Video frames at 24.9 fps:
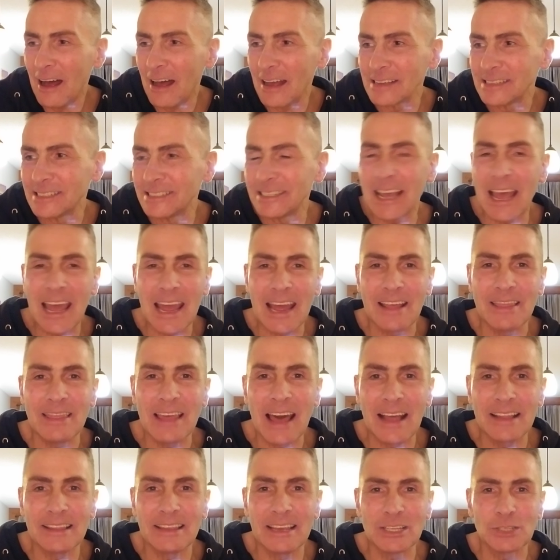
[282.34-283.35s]
saying
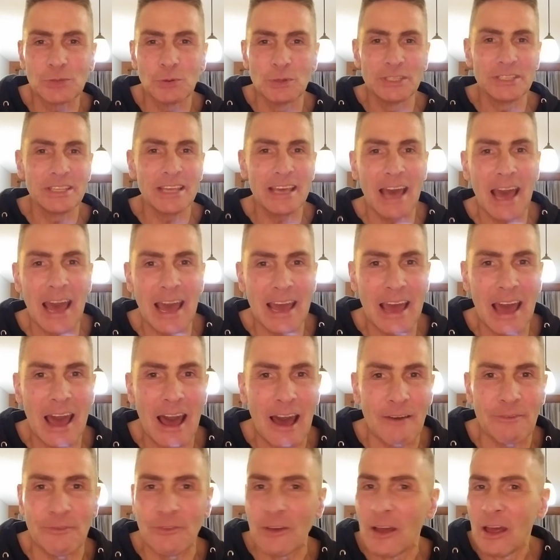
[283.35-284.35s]
that this was the
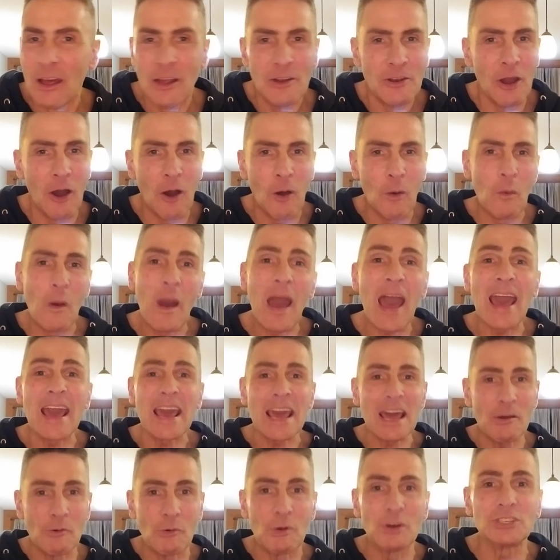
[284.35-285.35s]
AF. No
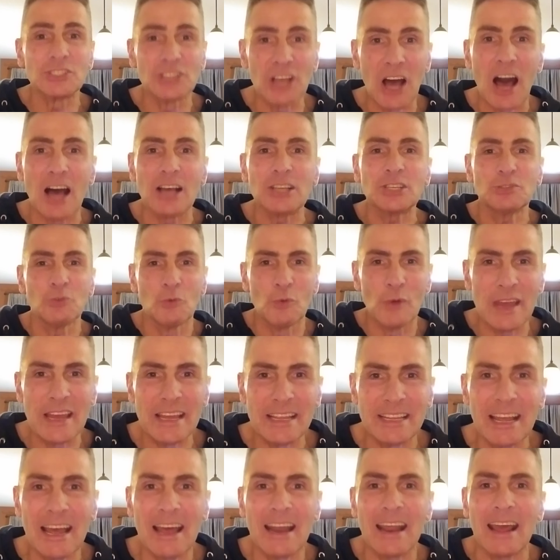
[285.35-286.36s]
way. It was us.
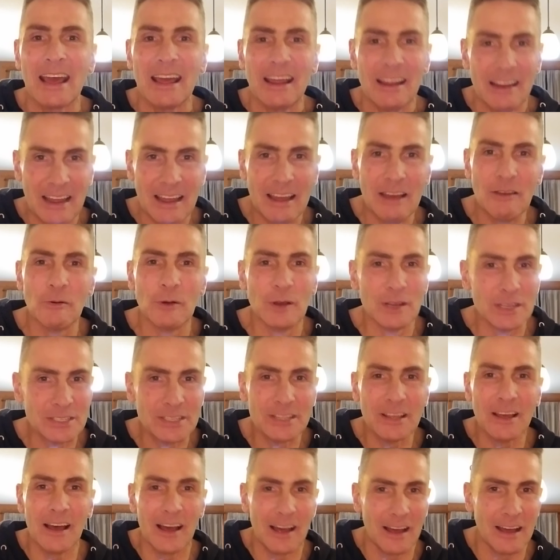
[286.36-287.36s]
We did it. It
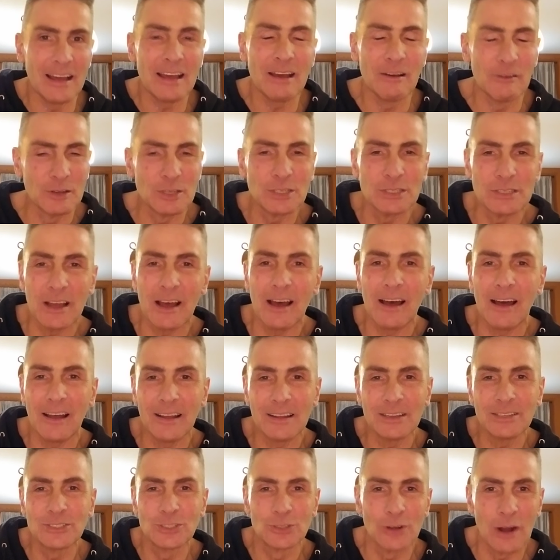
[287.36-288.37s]
was
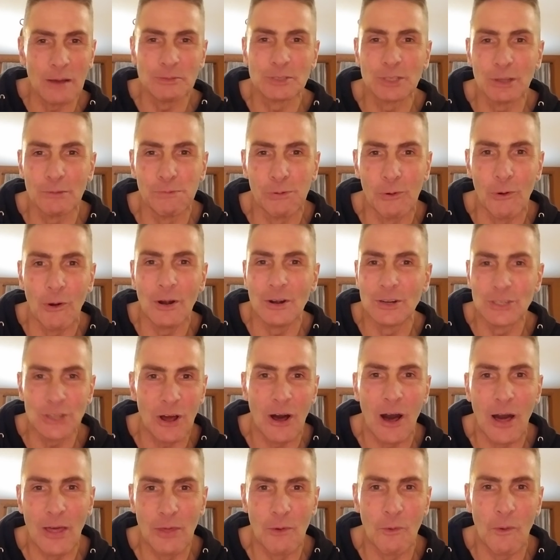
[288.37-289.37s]
Trump supporters
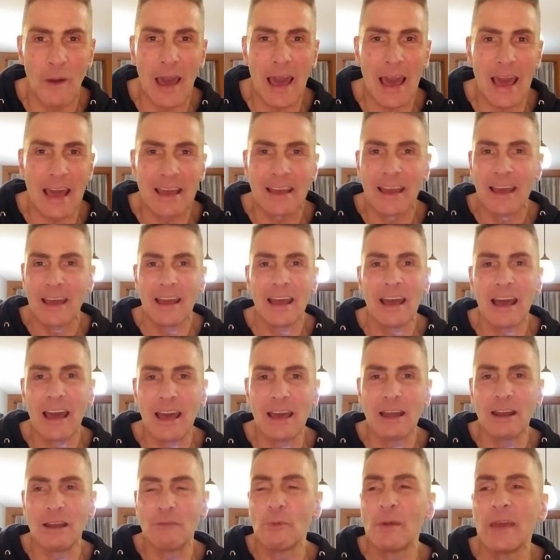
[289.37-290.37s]
all the way.
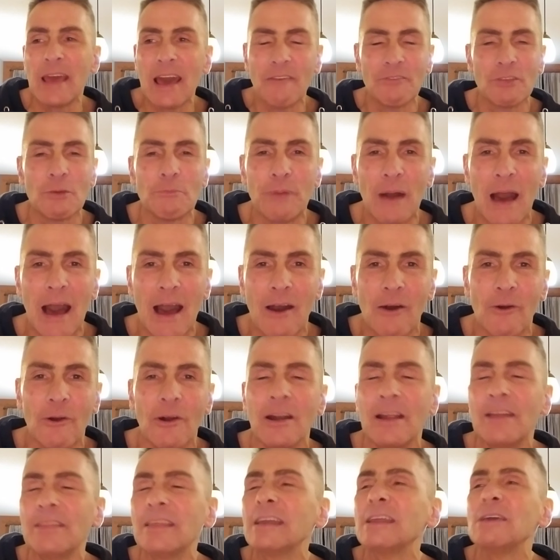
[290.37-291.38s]
And we have the
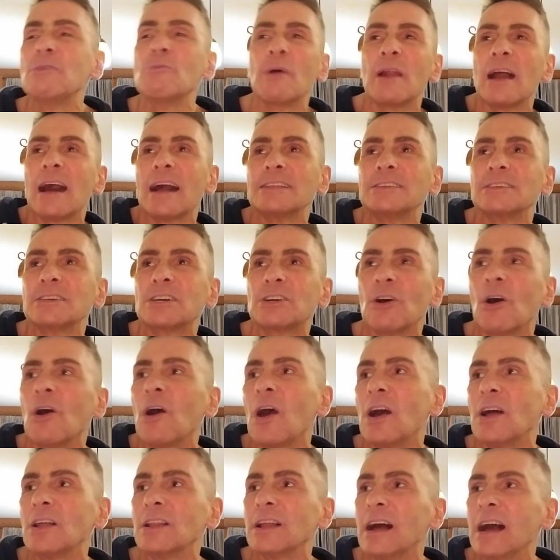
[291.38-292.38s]
power. And then he went on to
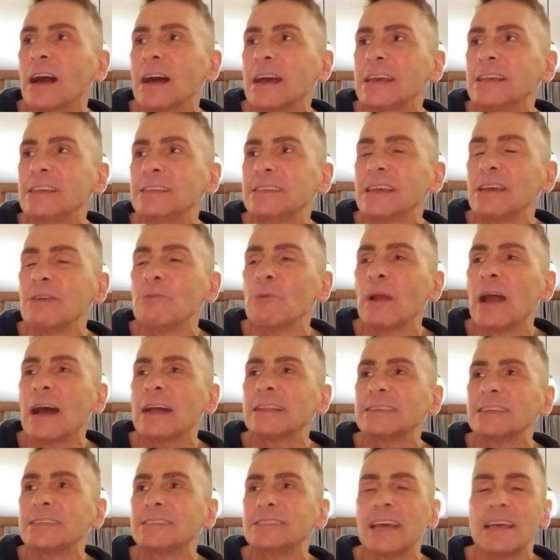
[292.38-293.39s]
call. He went
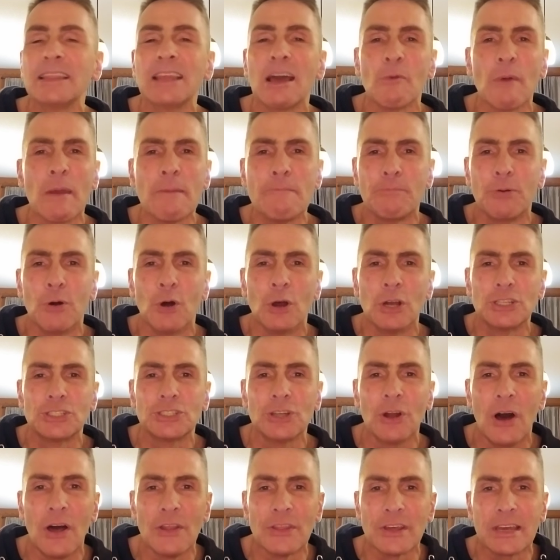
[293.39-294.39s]
on to say that we
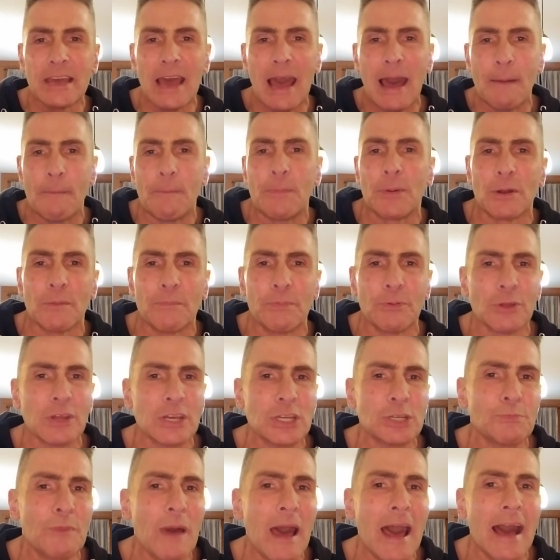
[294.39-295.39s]
pushed all the Capitol
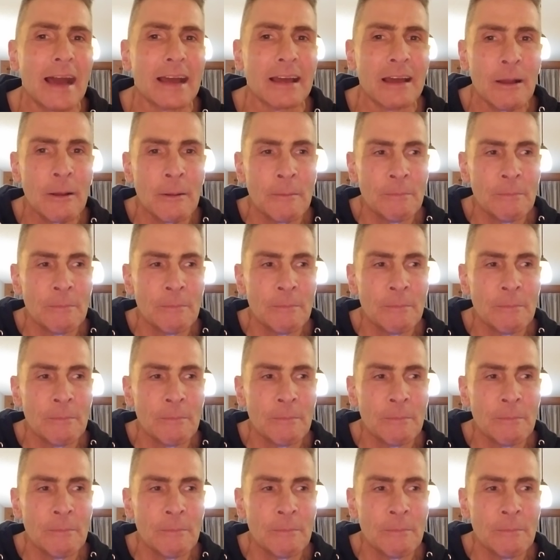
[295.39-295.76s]
Police back.